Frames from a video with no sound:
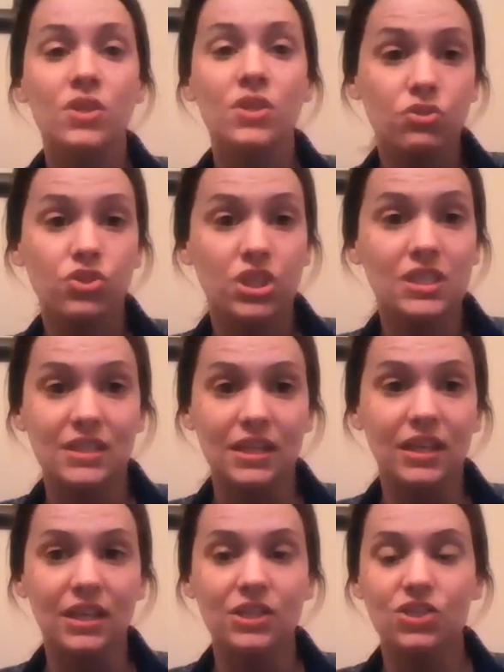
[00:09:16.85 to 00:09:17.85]
So she did
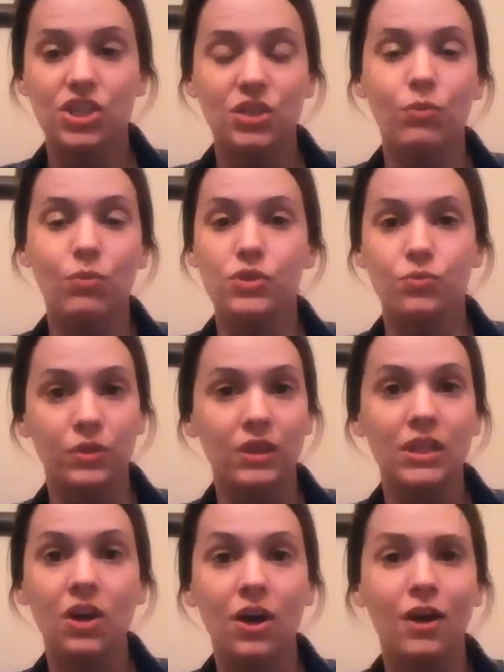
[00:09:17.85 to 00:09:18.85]
it. She worked
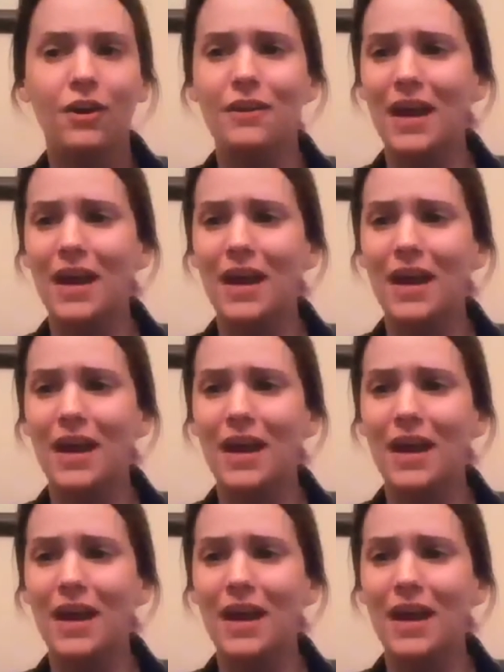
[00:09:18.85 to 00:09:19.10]
really hard.